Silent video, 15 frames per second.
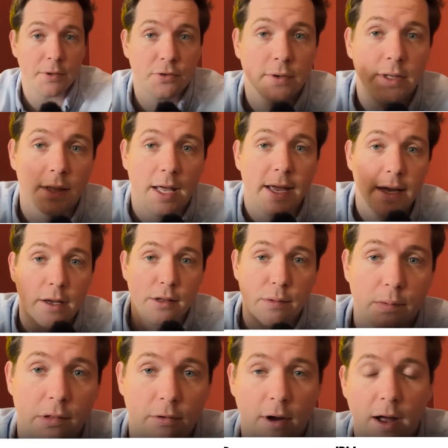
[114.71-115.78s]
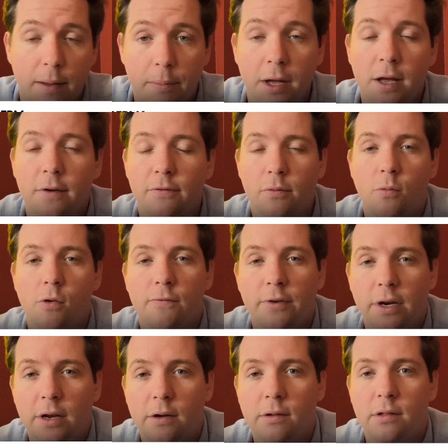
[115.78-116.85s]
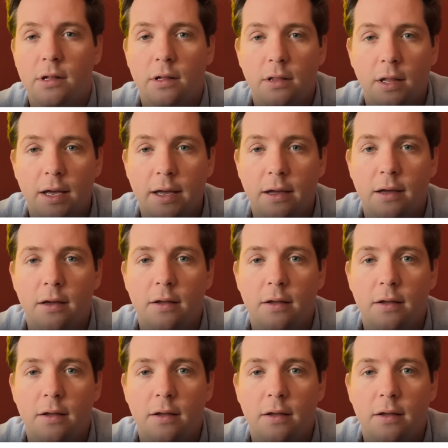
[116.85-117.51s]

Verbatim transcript: into it, like and subscribe for more videos like